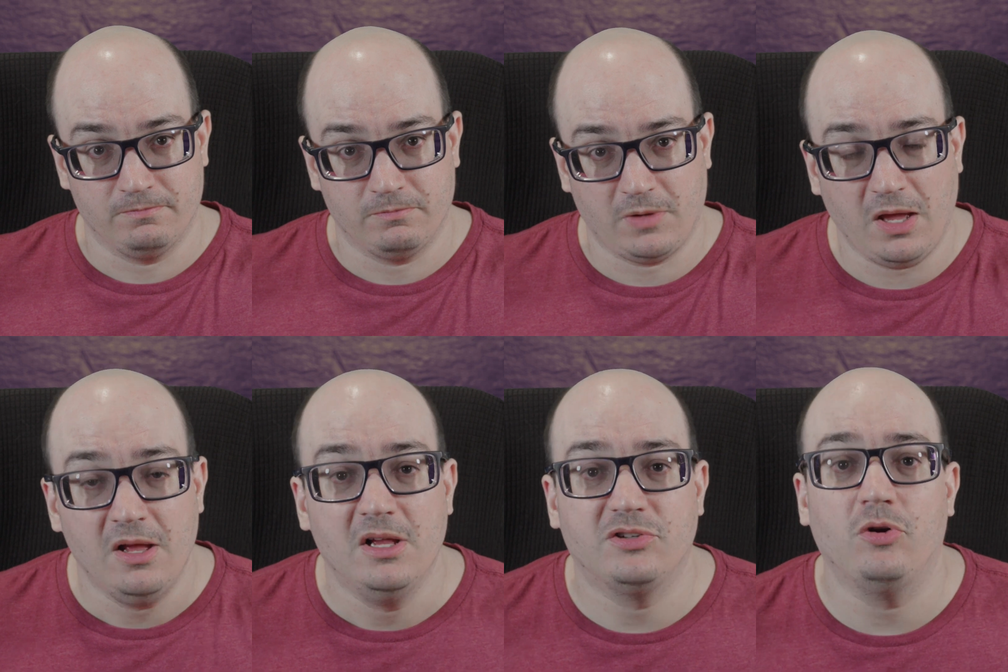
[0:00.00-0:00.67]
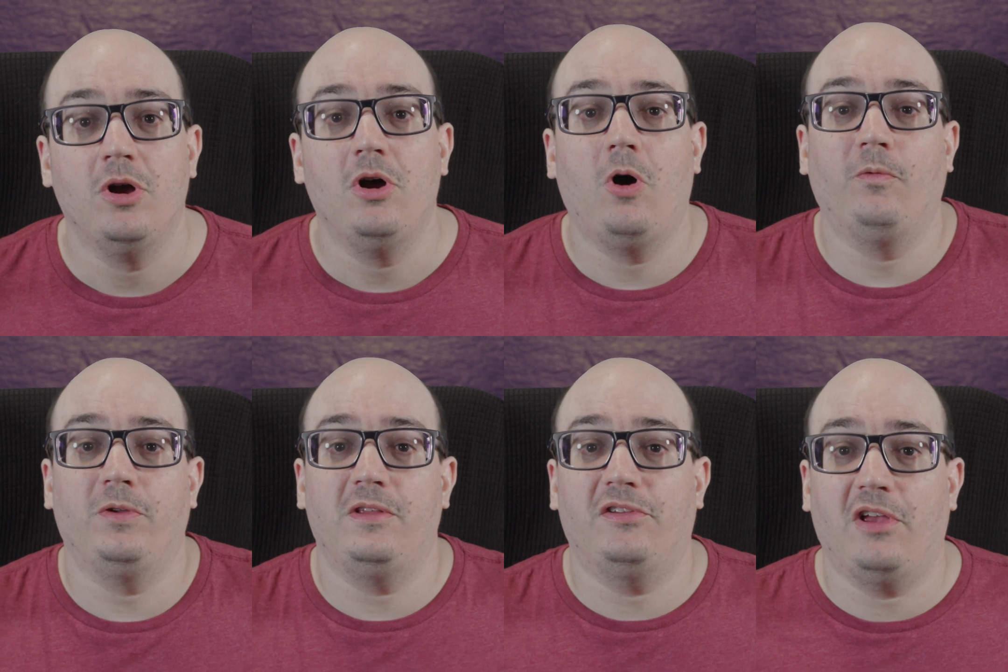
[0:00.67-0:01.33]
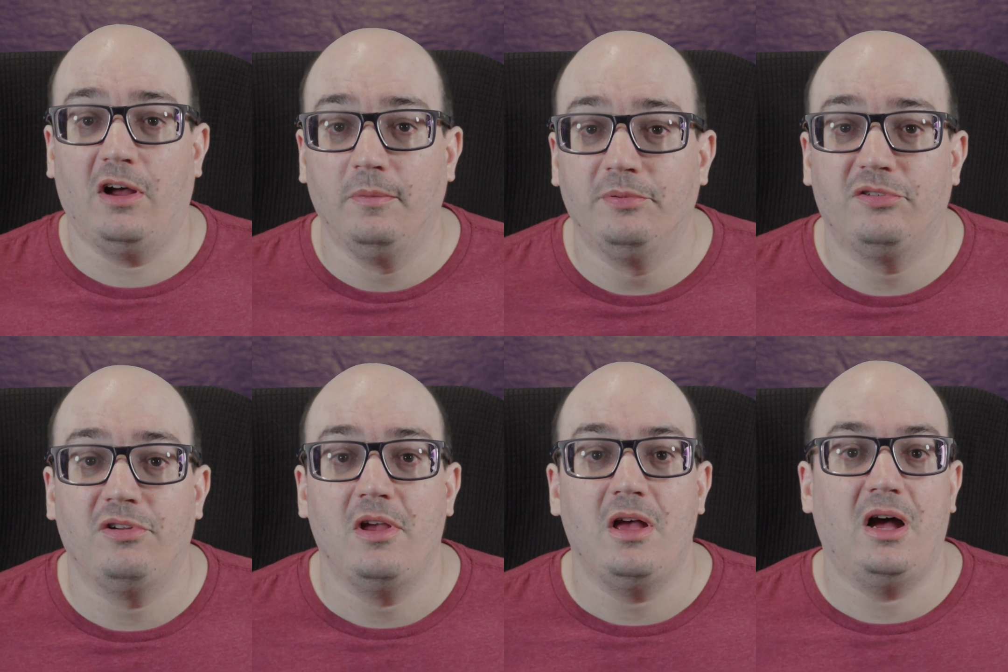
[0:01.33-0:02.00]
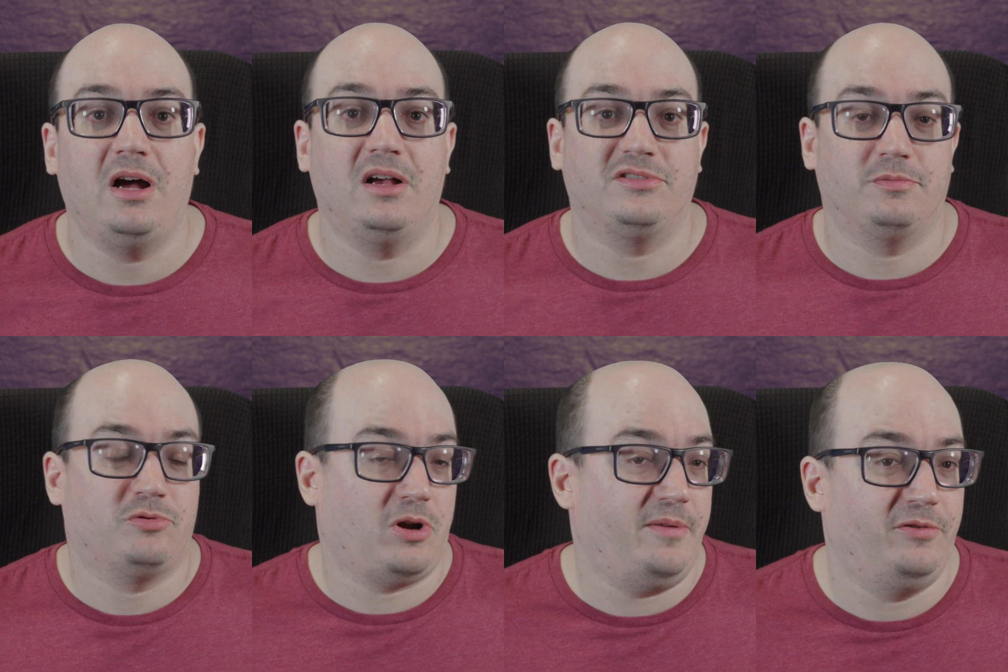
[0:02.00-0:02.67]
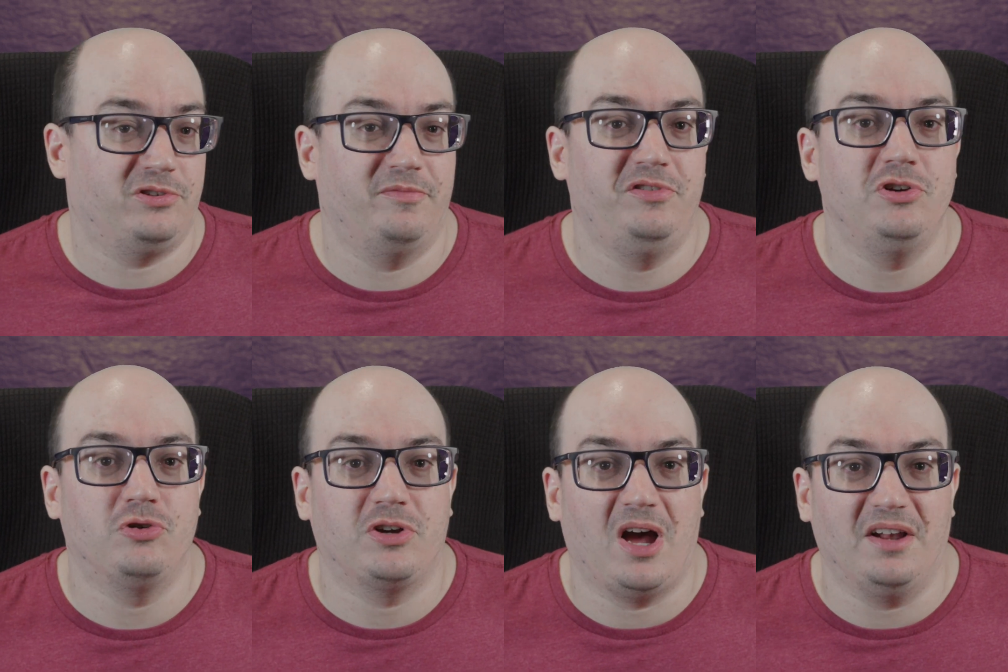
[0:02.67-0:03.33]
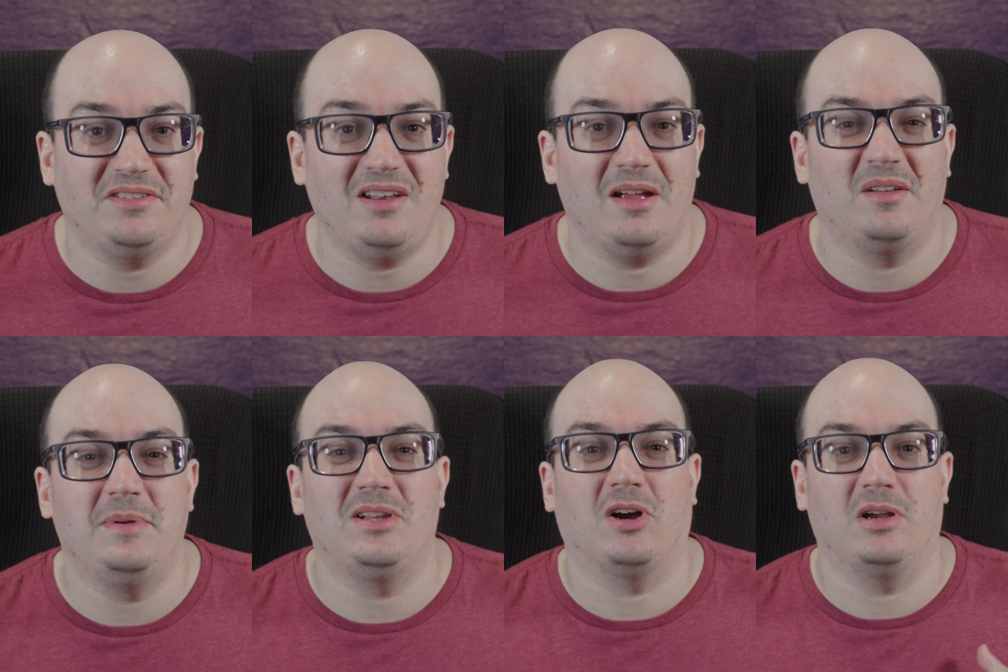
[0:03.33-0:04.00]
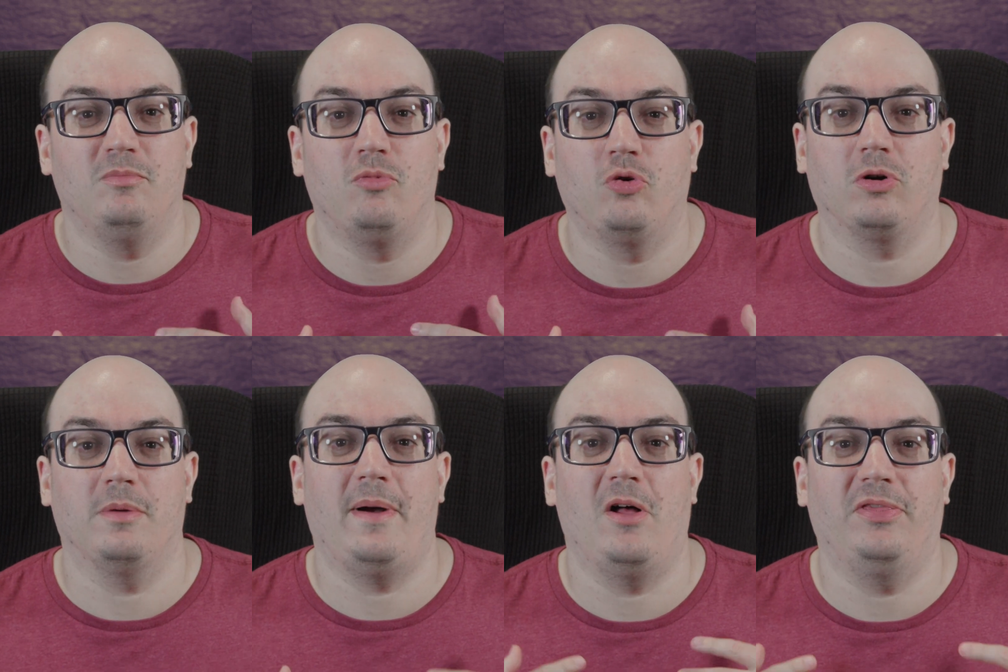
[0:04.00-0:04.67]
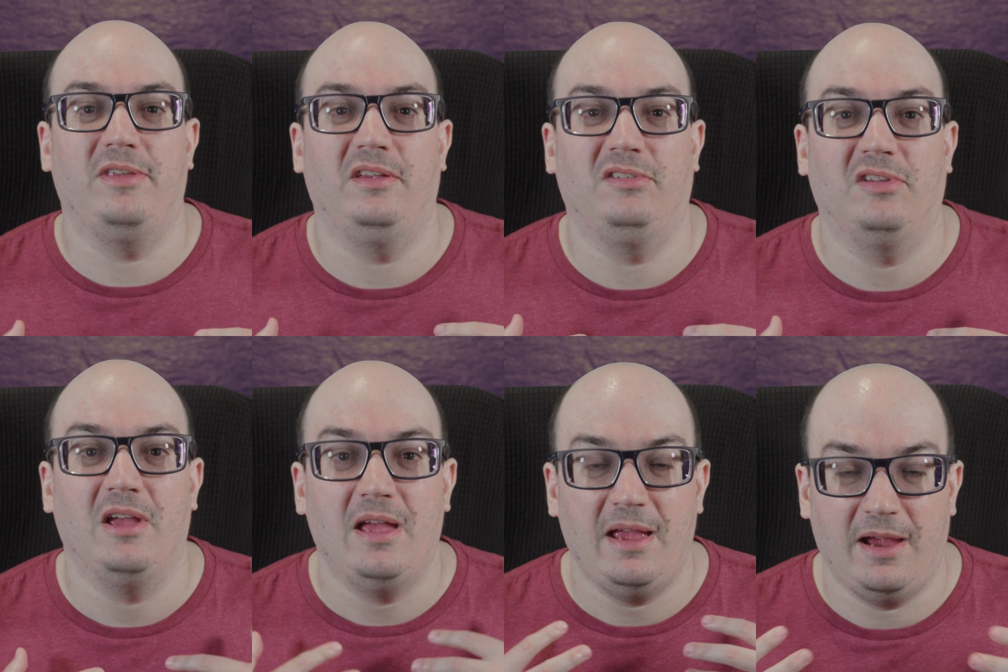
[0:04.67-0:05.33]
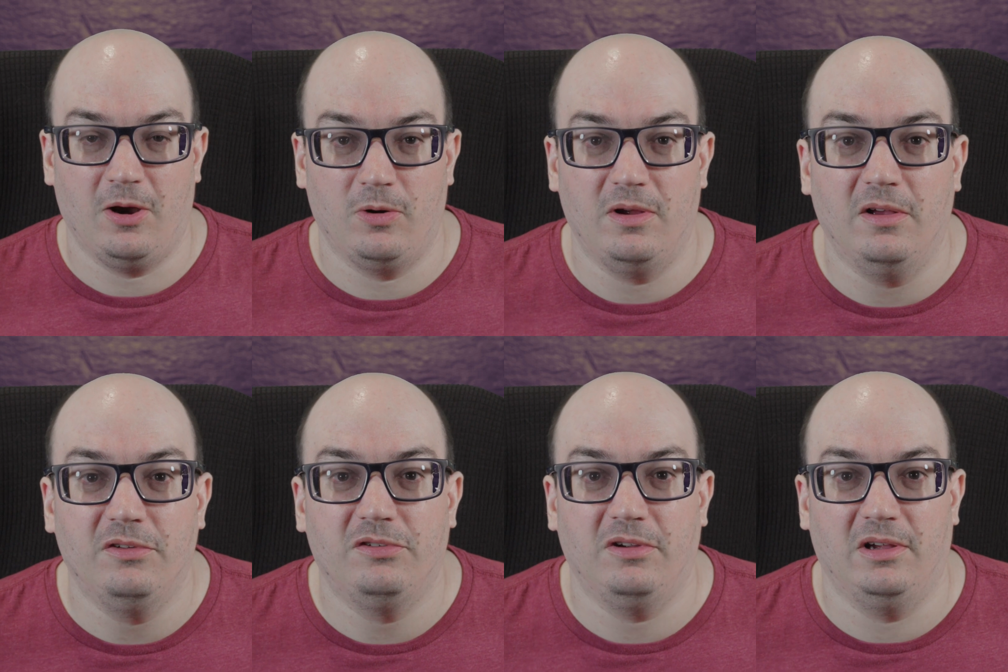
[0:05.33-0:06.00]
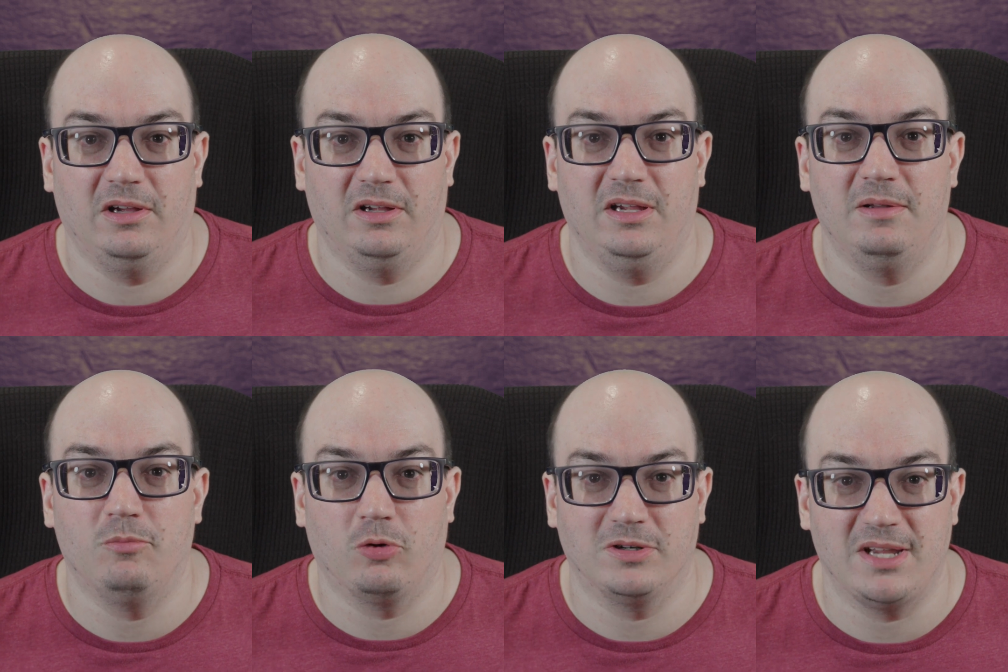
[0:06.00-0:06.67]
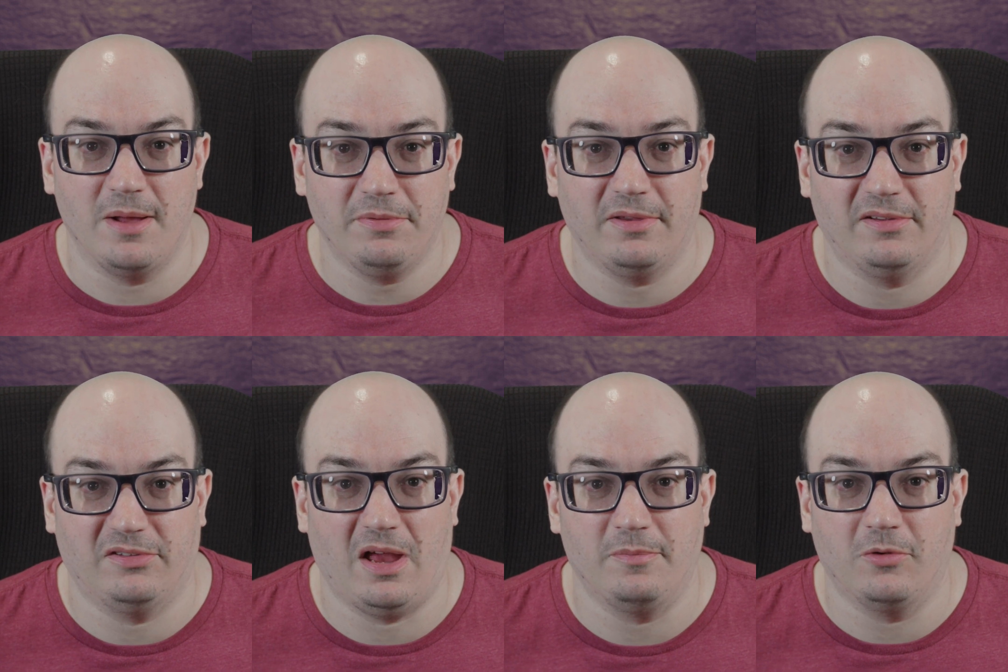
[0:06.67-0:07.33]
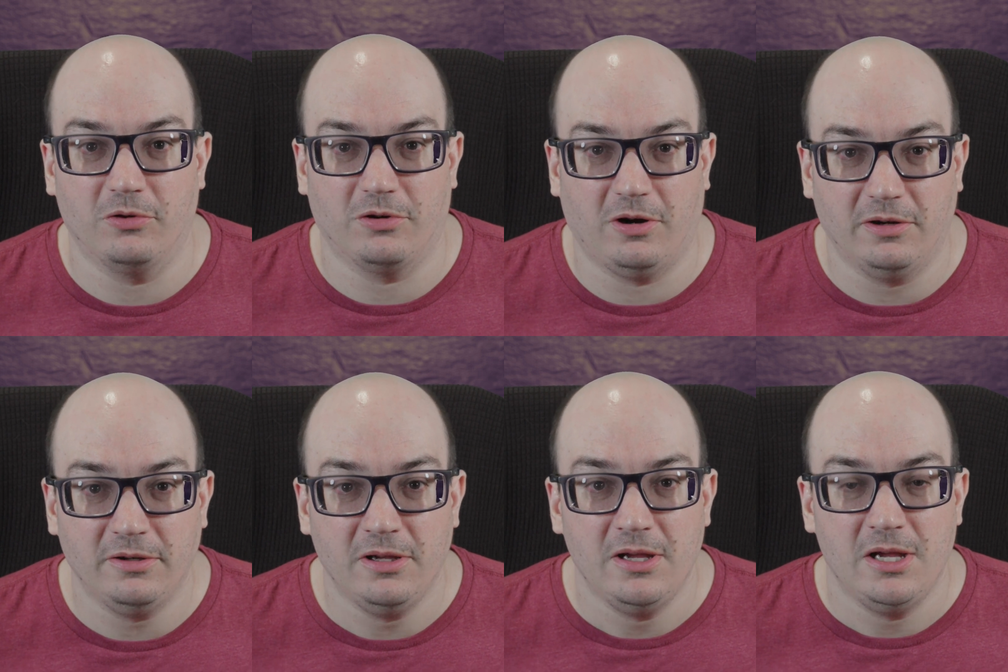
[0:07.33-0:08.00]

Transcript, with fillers: Okay, so hopefully this helps. Uh, subscribe for some future content. I'm going to be talking more about these areas uh, in more depth as time goes on.